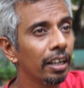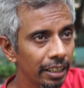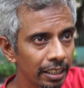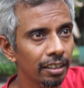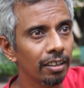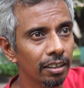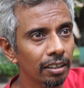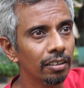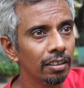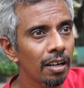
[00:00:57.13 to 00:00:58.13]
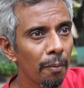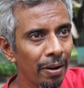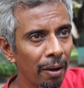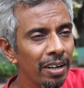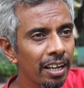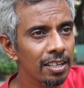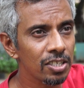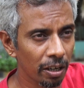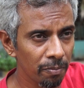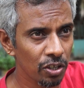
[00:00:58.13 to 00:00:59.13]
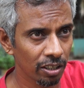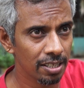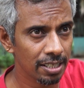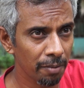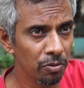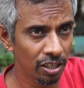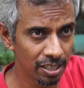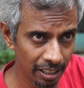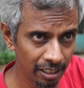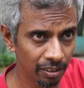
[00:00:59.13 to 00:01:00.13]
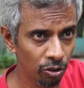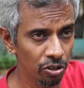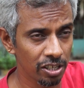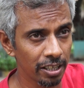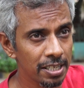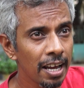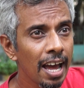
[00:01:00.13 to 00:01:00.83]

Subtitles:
in Brahminical scriptures in those days.